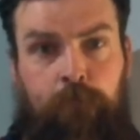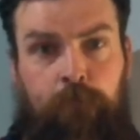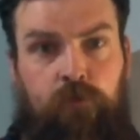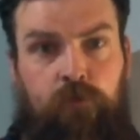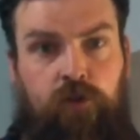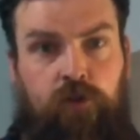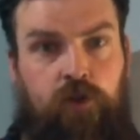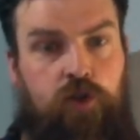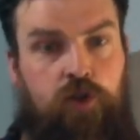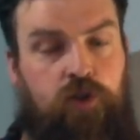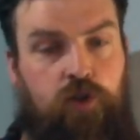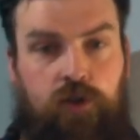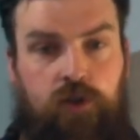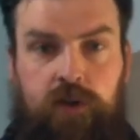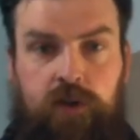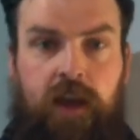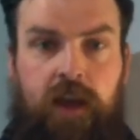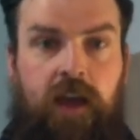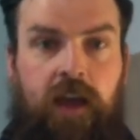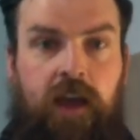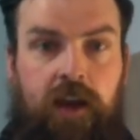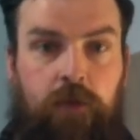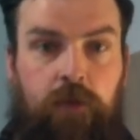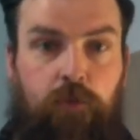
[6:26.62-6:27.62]
you shouldn't hit
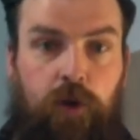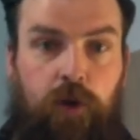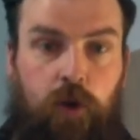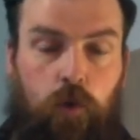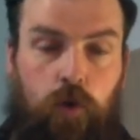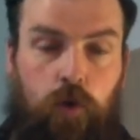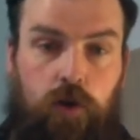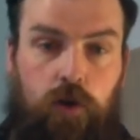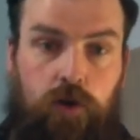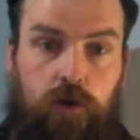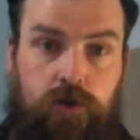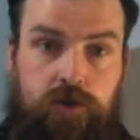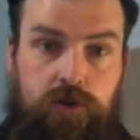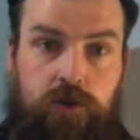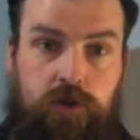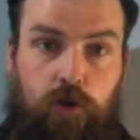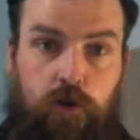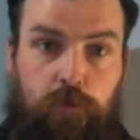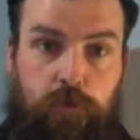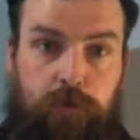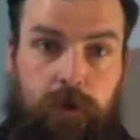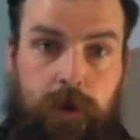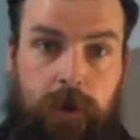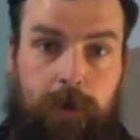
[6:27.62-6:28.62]
any brick walls in your
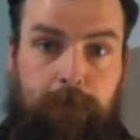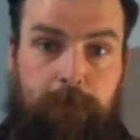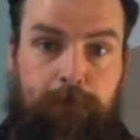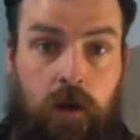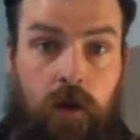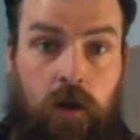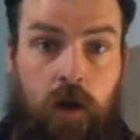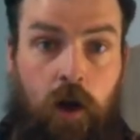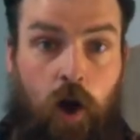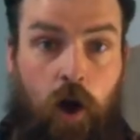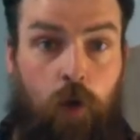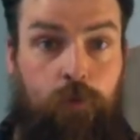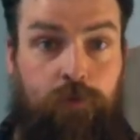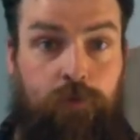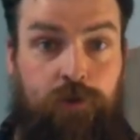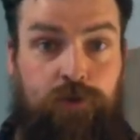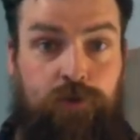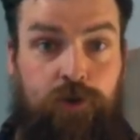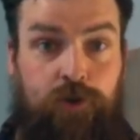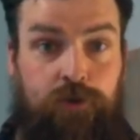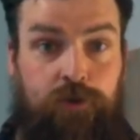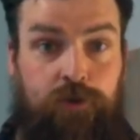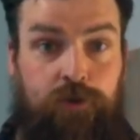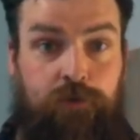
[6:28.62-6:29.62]
playing. I hope you've
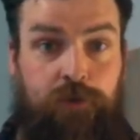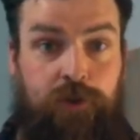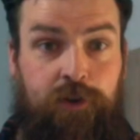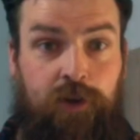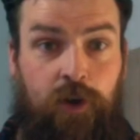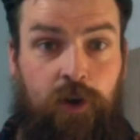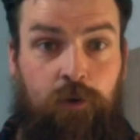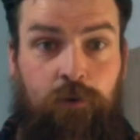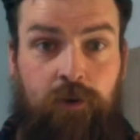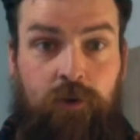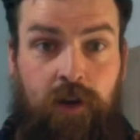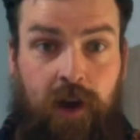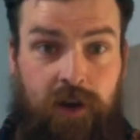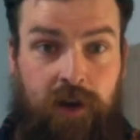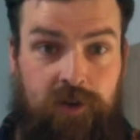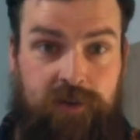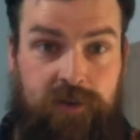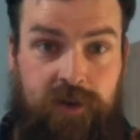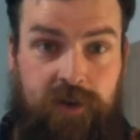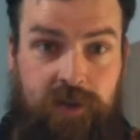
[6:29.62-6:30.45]
enjoyed the video, and I'll see you